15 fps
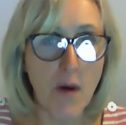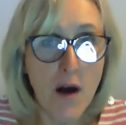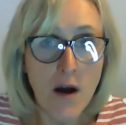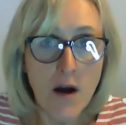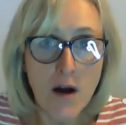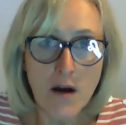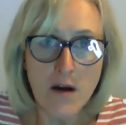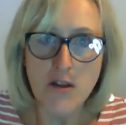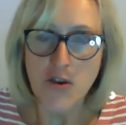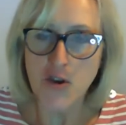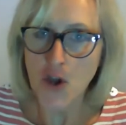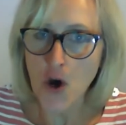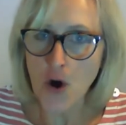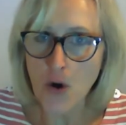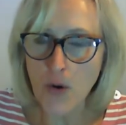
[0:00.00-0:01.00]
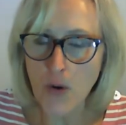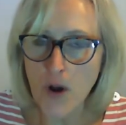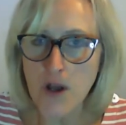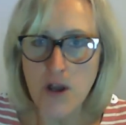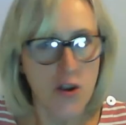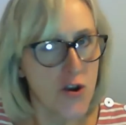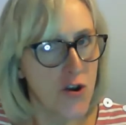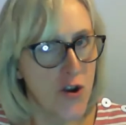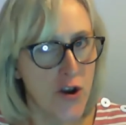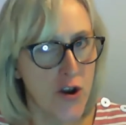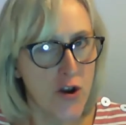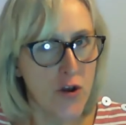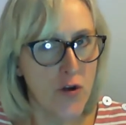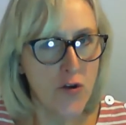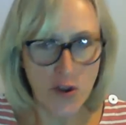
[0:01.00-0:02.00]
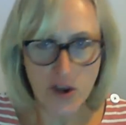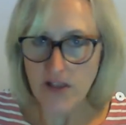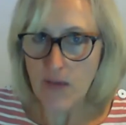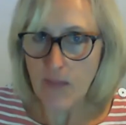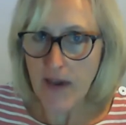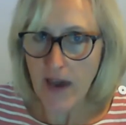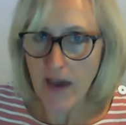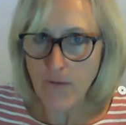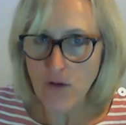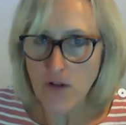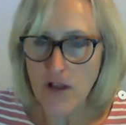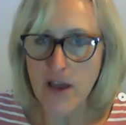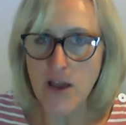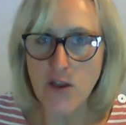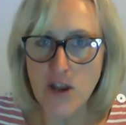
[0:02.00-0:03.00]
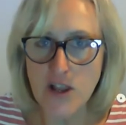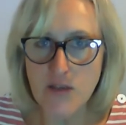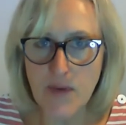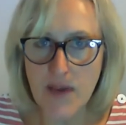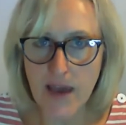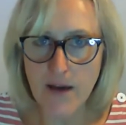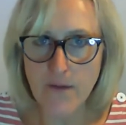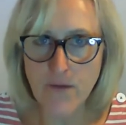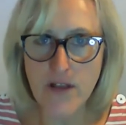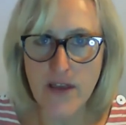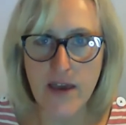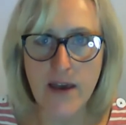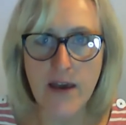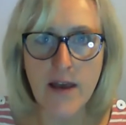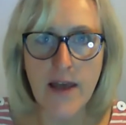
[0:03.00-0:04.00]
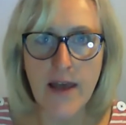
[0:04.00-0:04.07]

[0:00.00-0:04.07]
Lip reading: Oh, no, you need to be careful here. You need to be careful here.